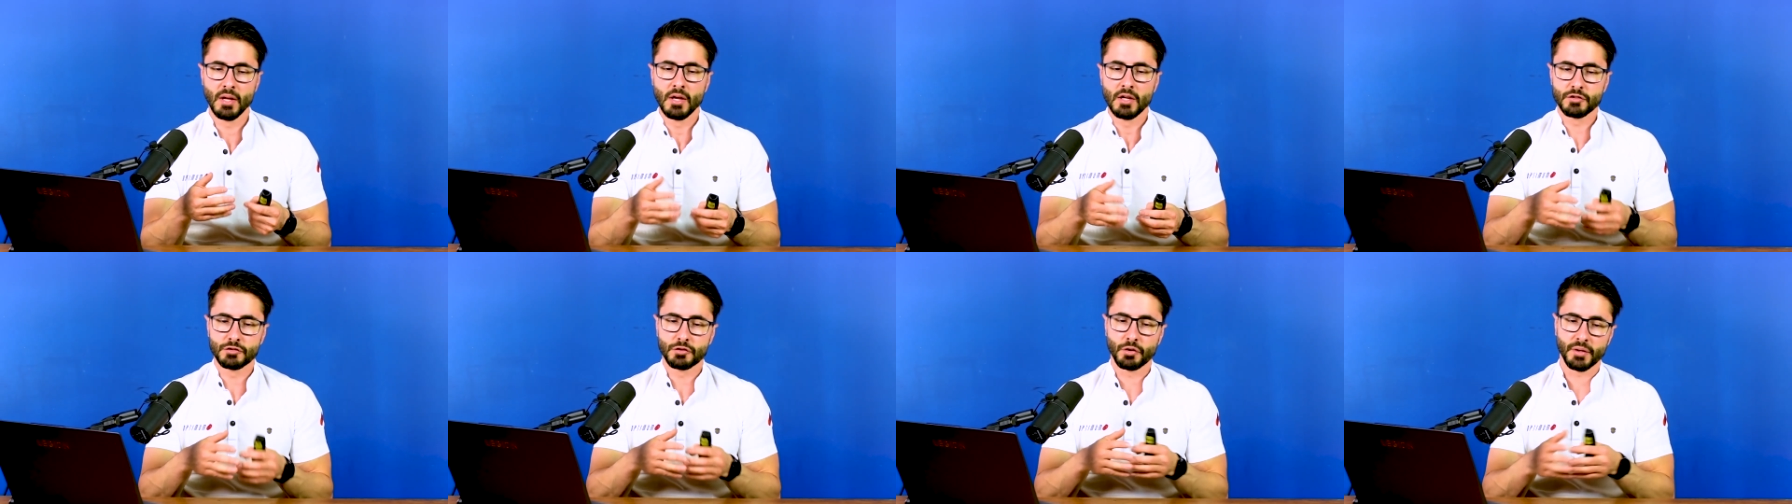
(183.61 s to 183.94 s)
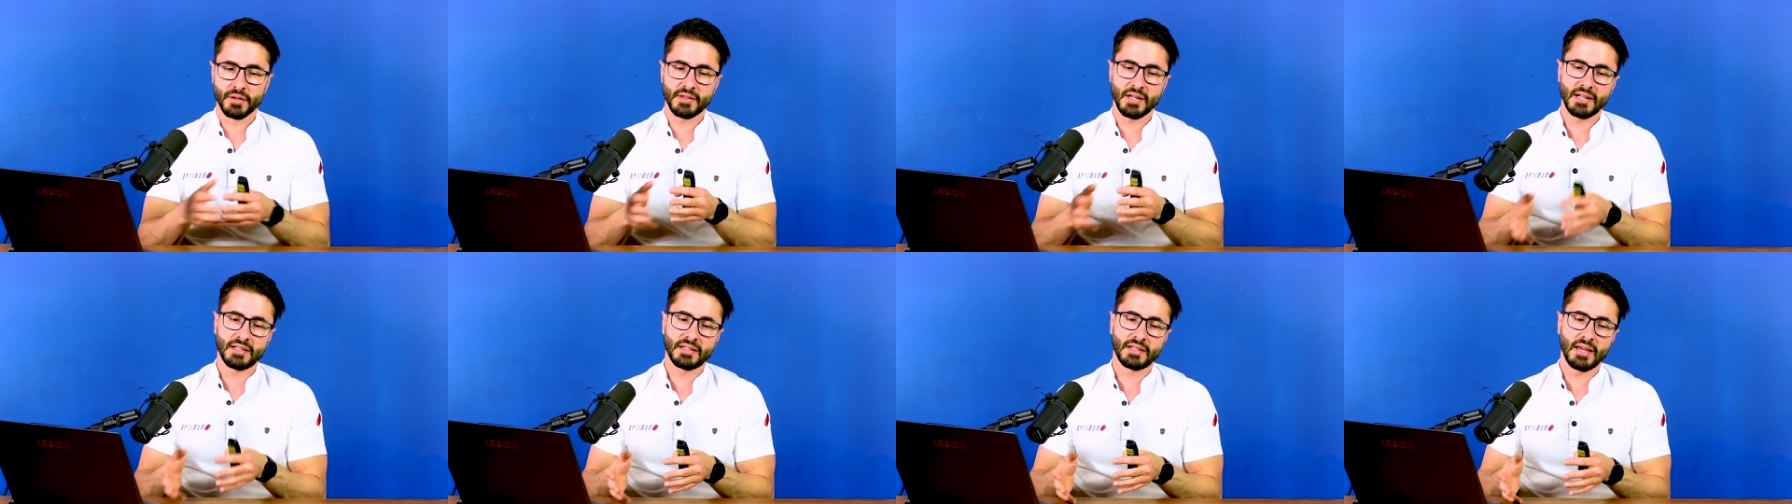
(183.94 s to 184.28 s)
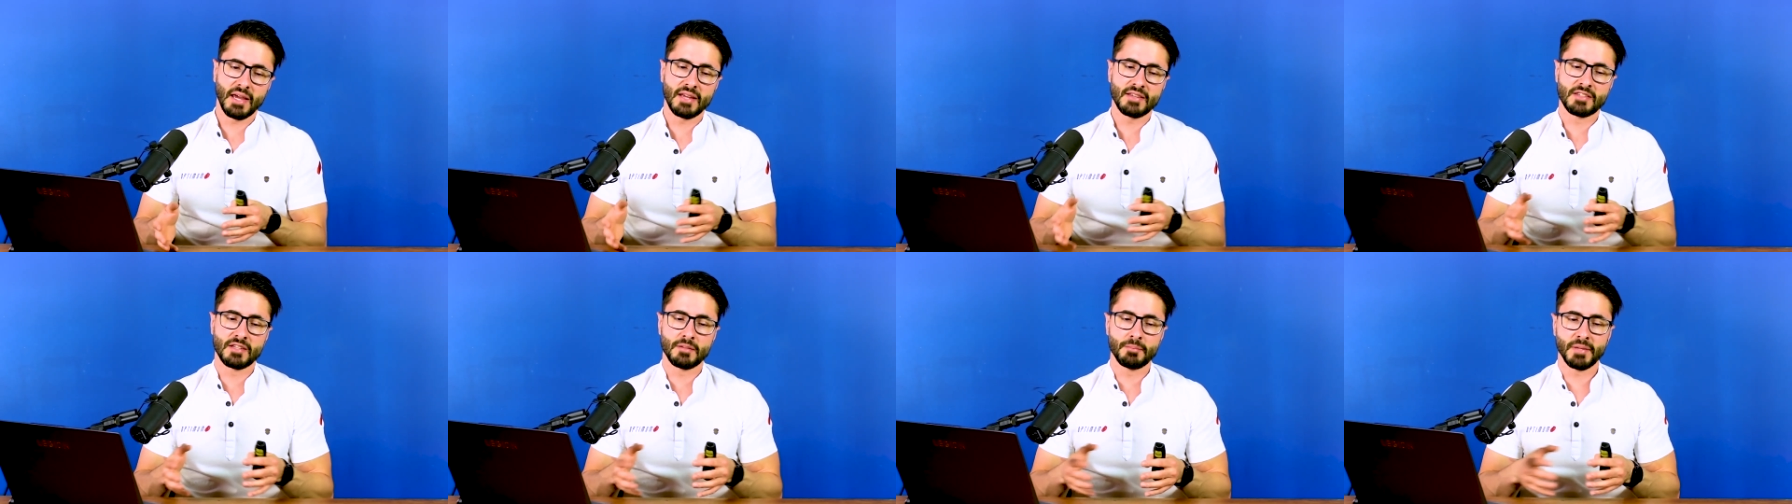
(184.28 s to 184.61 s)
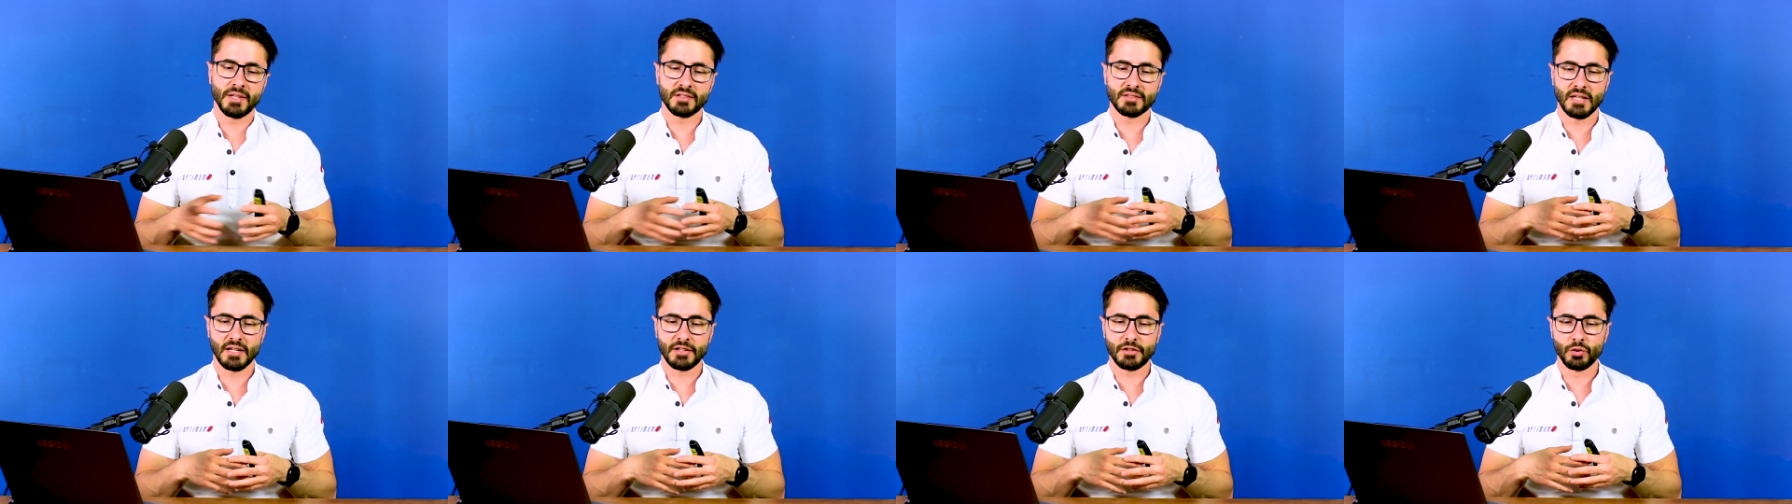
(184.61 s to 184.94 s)
So in that case, it
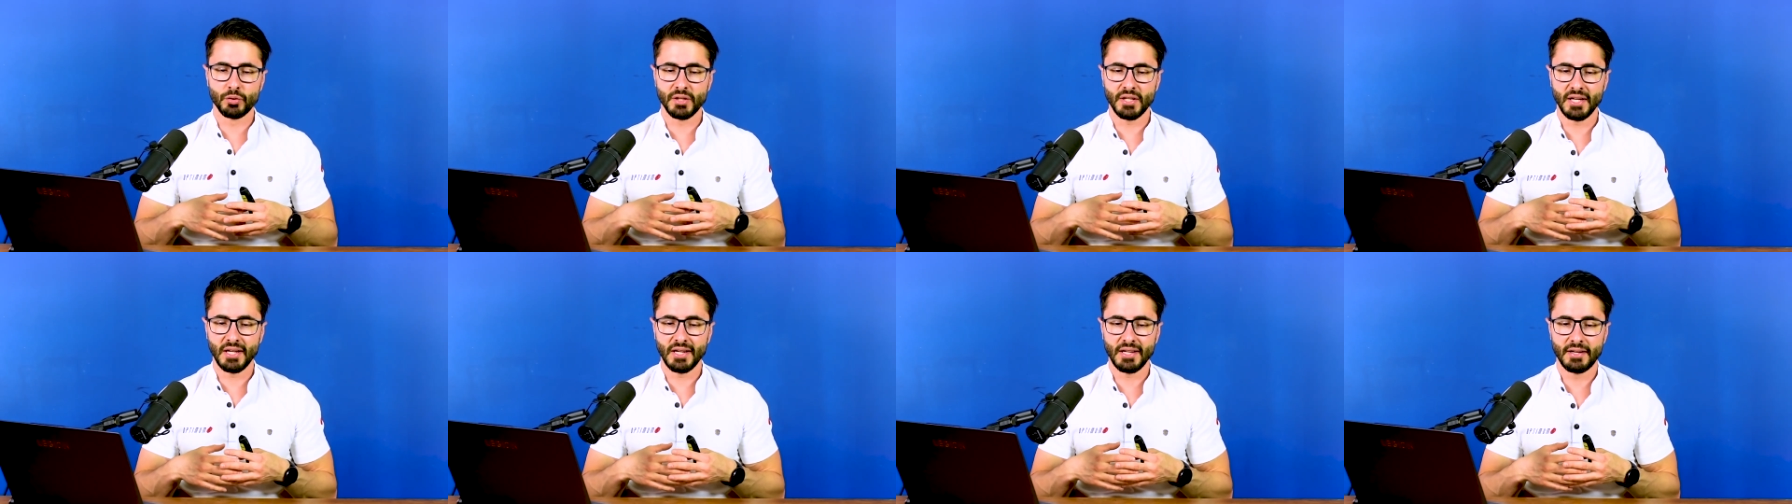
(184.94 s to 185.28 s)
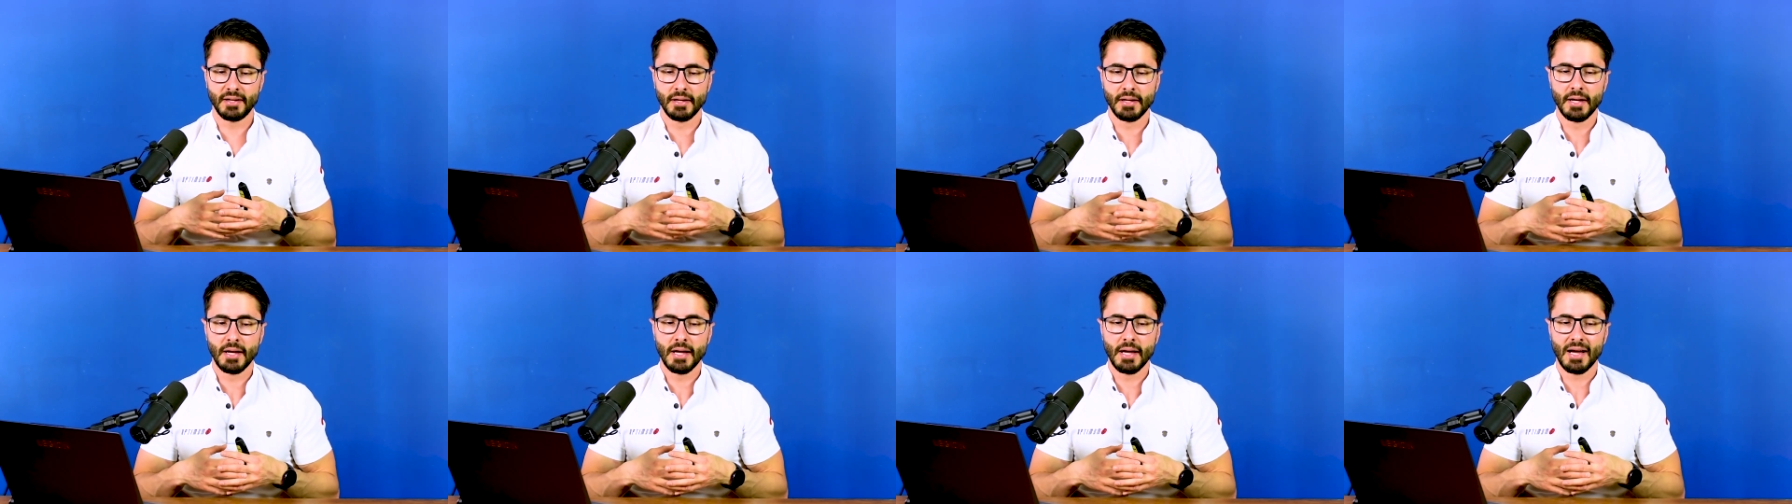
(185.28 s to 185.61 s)
means that you need